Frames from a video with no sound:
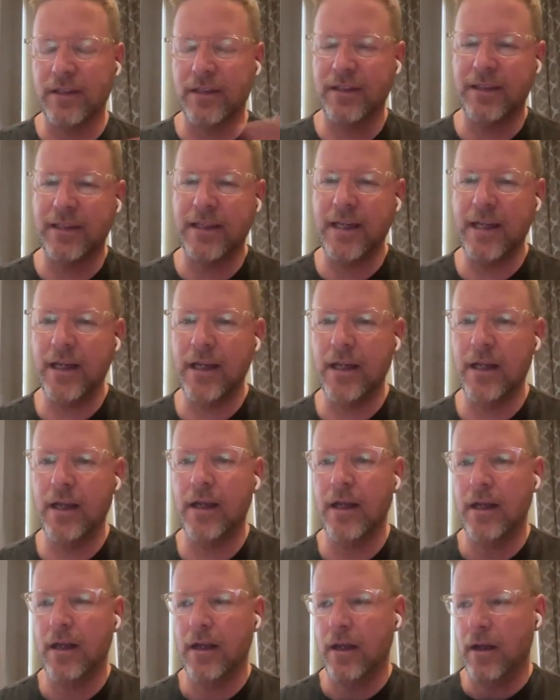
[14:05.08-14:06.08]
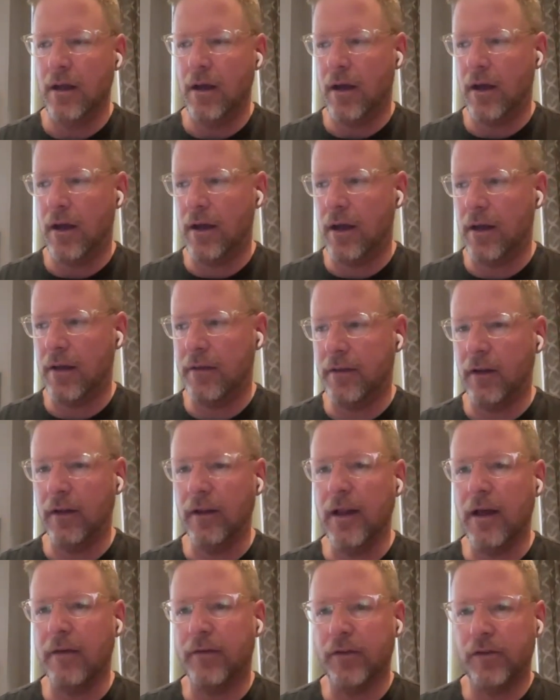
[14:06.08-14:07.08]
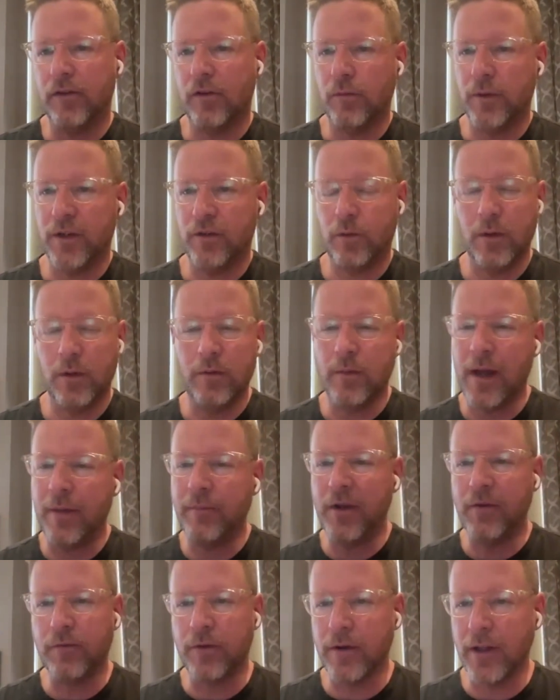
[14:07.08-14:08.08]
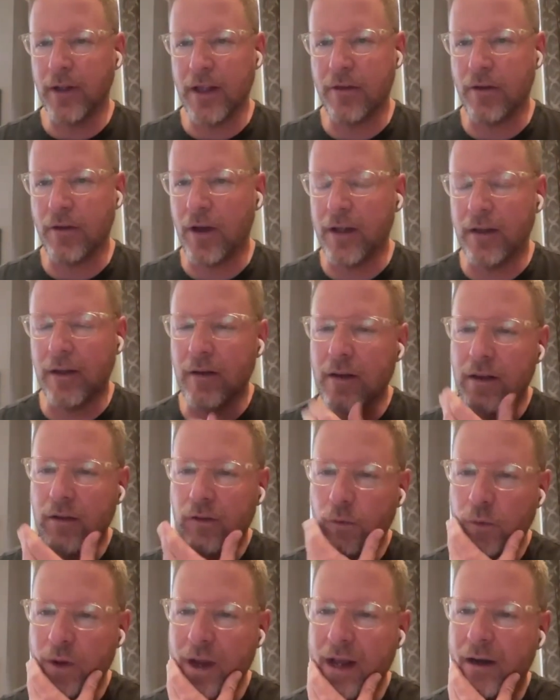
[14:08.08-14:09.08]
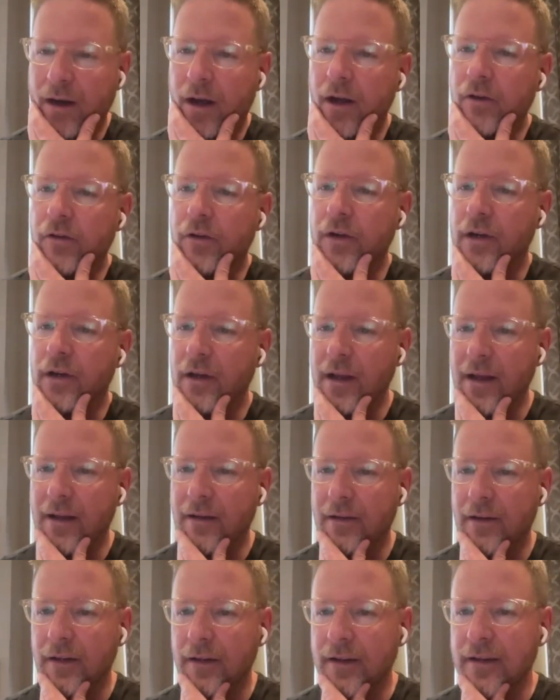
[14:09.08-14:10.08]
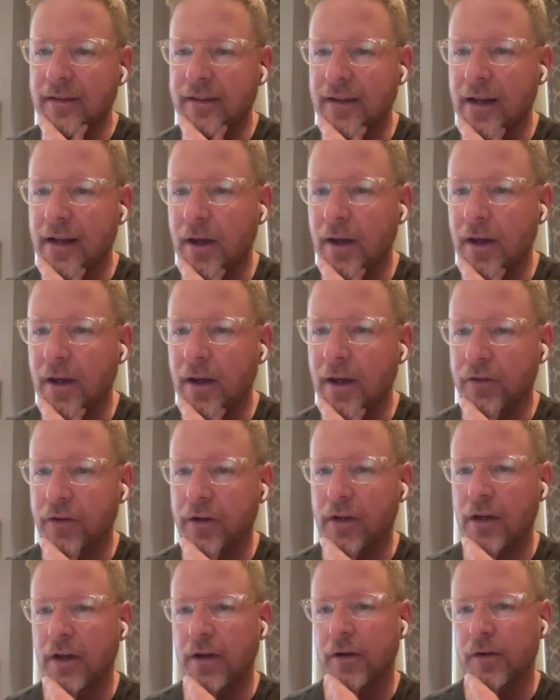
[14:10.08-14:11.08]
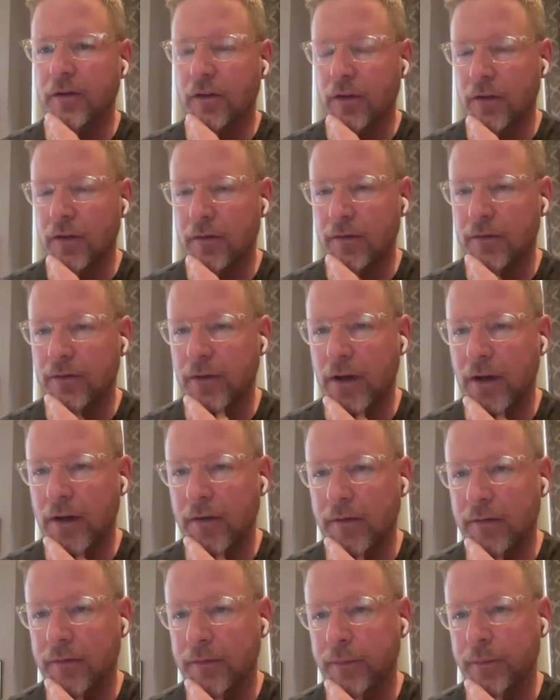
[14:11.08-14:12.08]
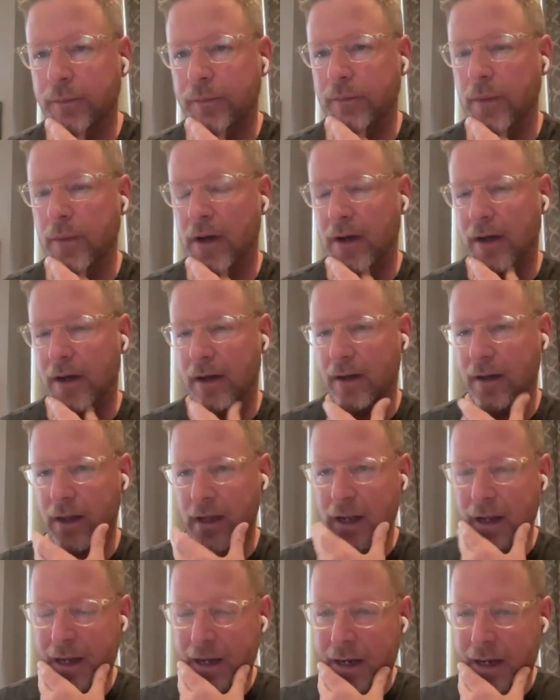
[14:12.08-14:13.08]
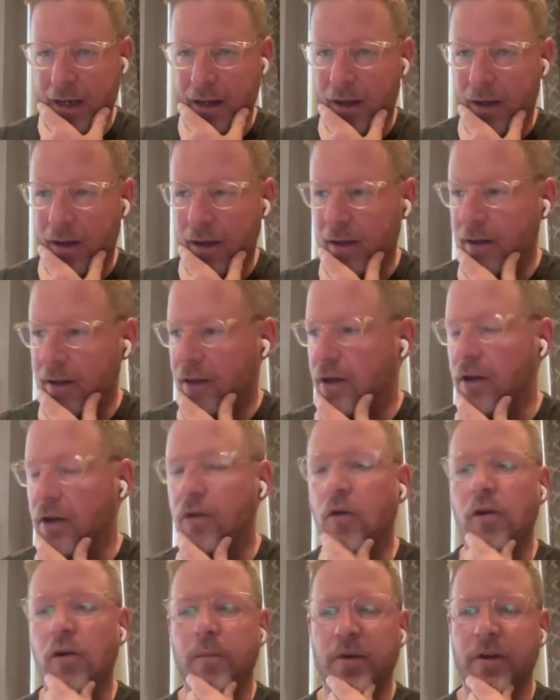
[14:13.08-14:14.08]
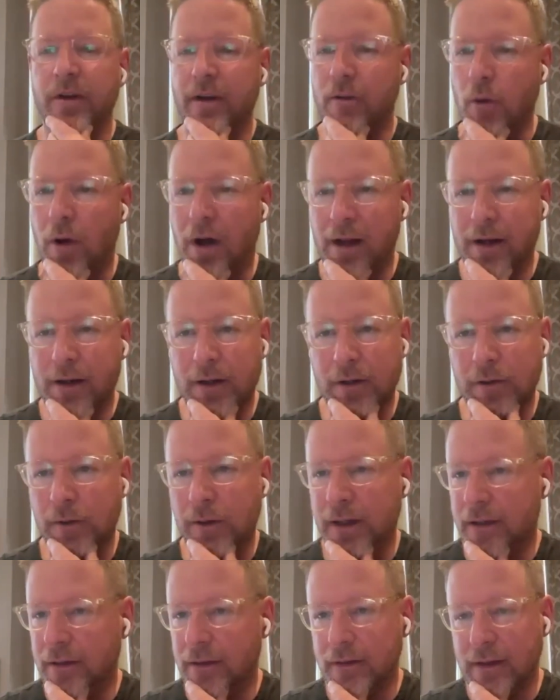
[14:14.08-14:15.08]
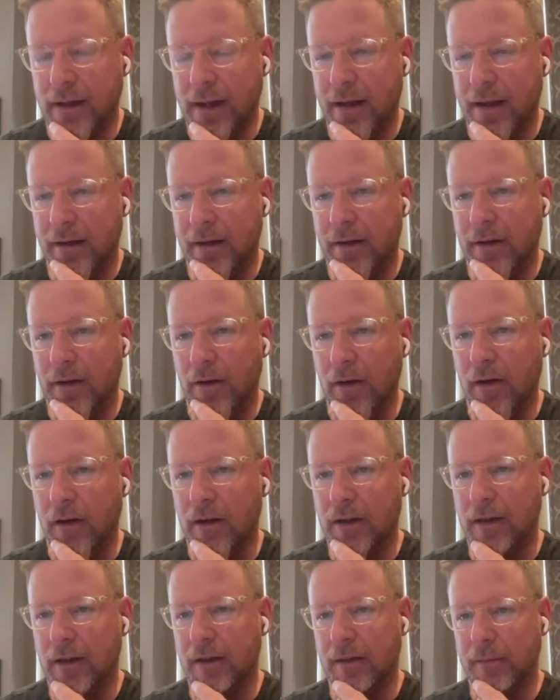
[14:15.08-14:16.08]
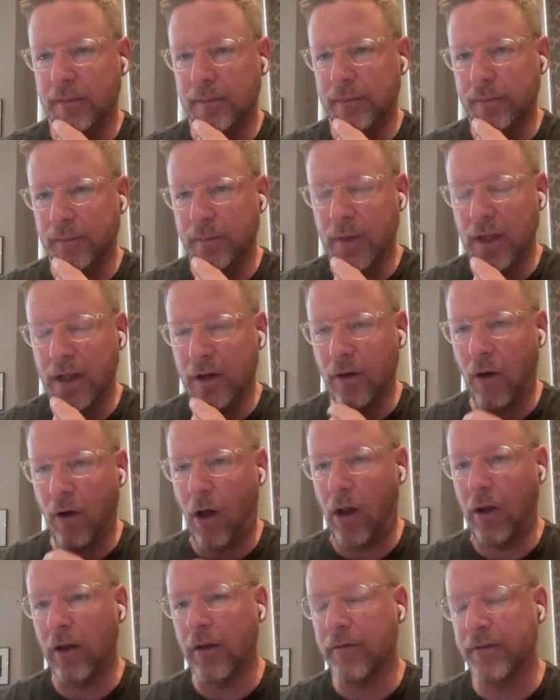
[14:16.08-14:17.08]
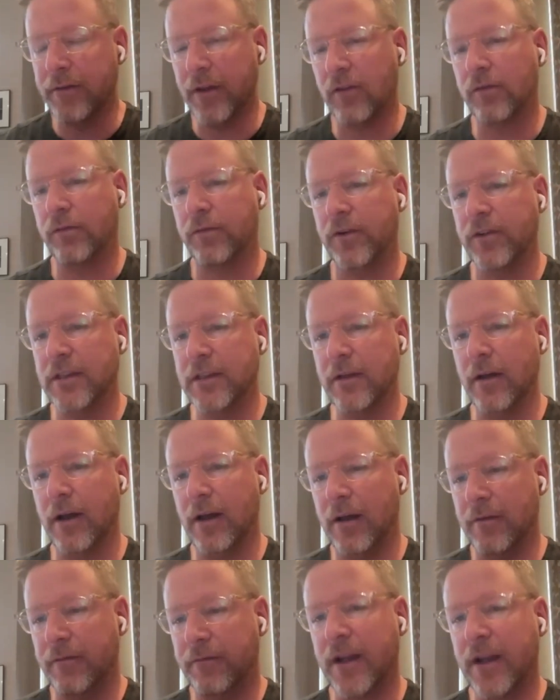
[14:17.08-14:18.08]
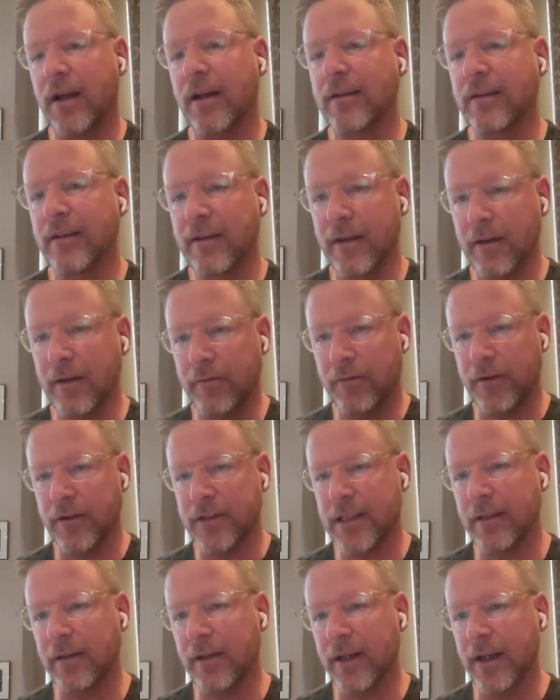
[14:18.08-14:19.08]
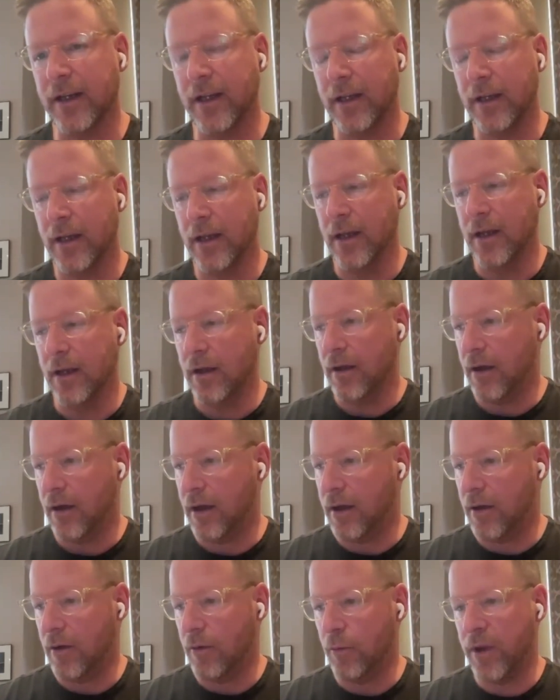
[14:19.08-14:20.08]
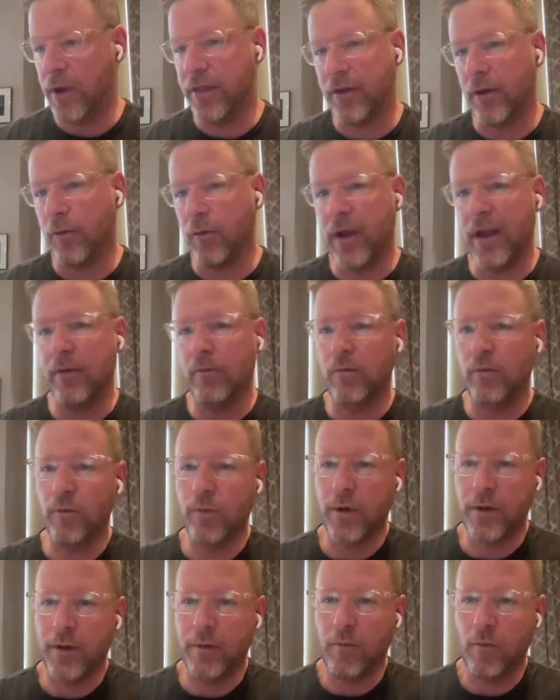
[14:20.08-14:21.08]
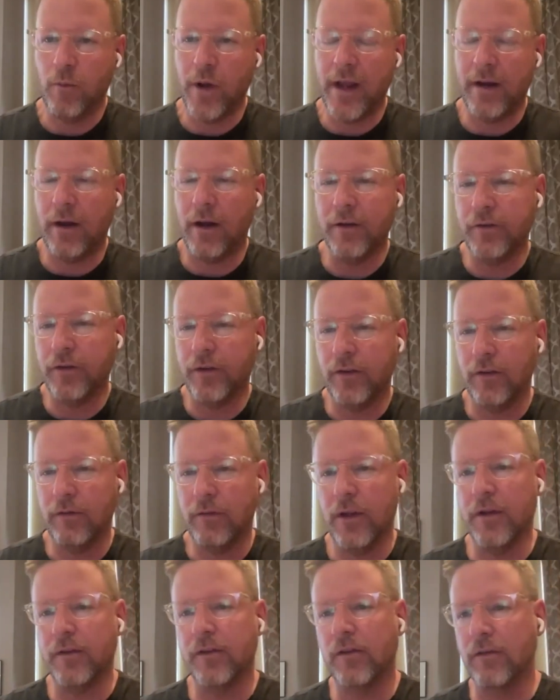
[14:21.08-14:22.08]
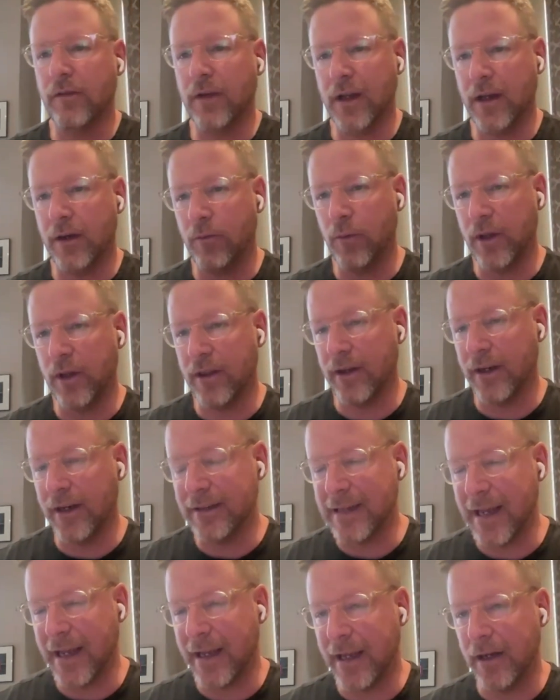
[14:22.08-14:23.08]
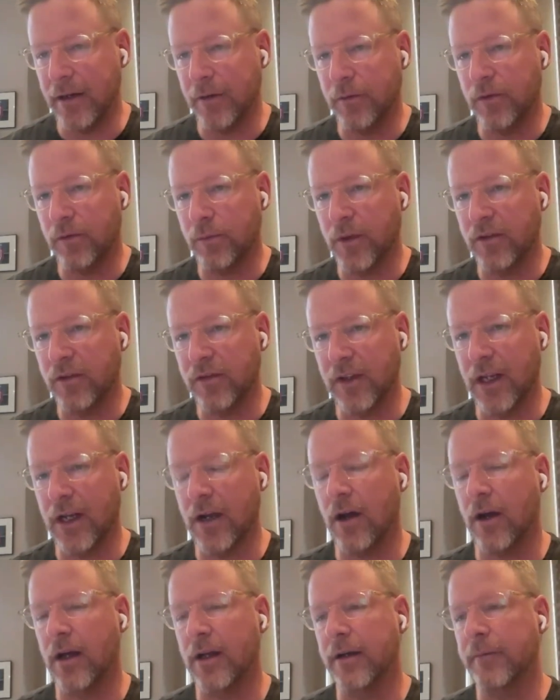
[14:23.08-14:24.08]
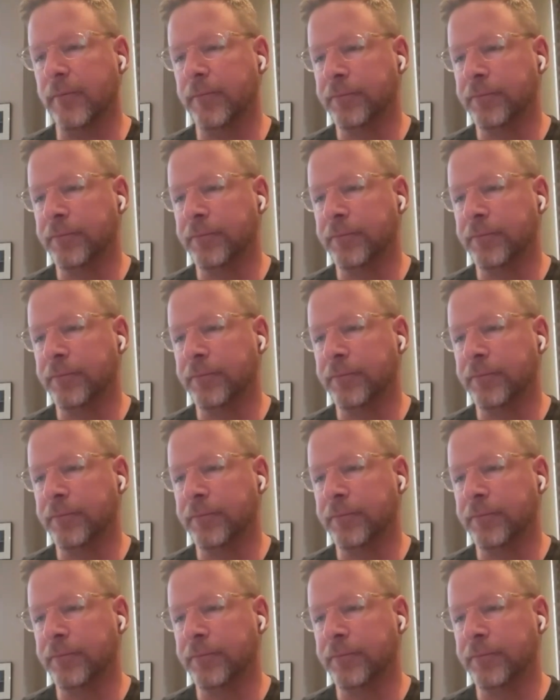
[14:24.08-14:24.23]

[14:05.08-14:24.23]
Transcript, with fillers: to see. Uh, the levels to which we, I mean, we really thought this. We had a hundred, at least a couple hundred years of, of uh, uh, concormorant guano and and uh, you know all of this for uh, fecundity and fertility. Uh, we thought we we we had hundreds of years of it, and within a decade, it was mostly gone.